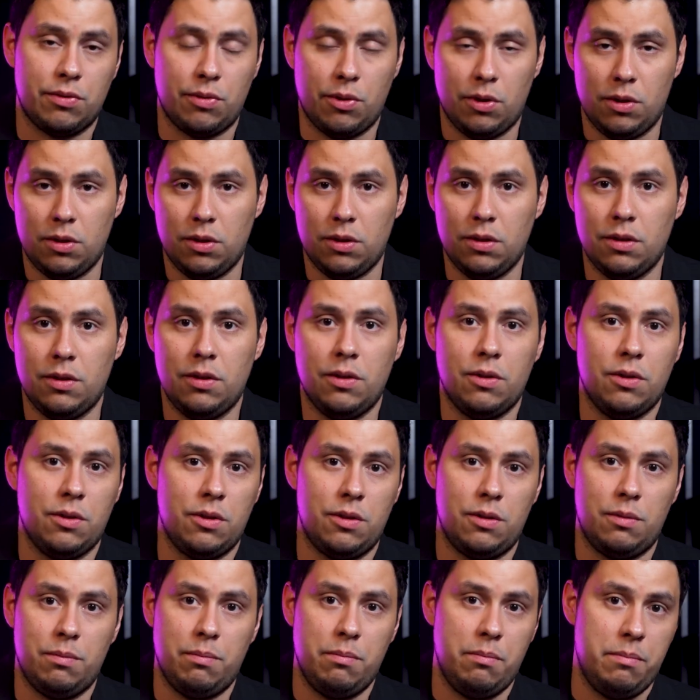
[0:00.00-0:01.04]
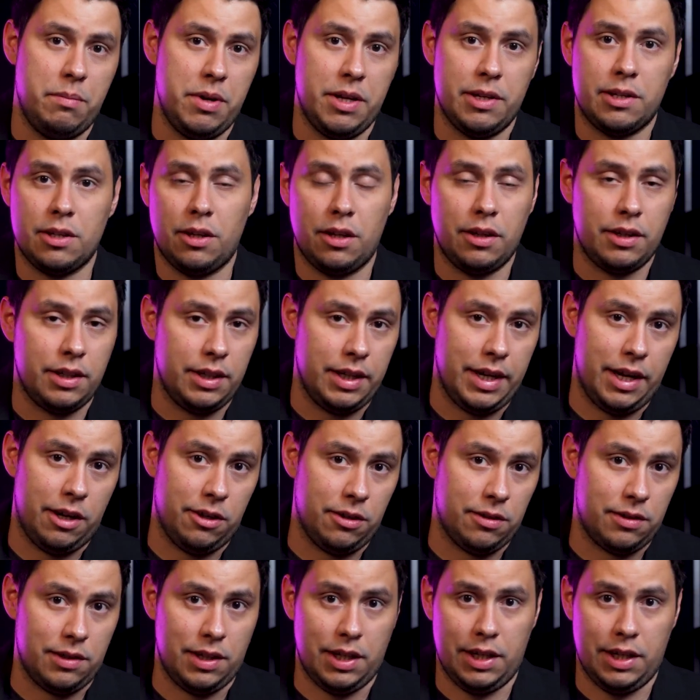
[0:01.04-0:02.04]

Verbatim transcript: role or be something else,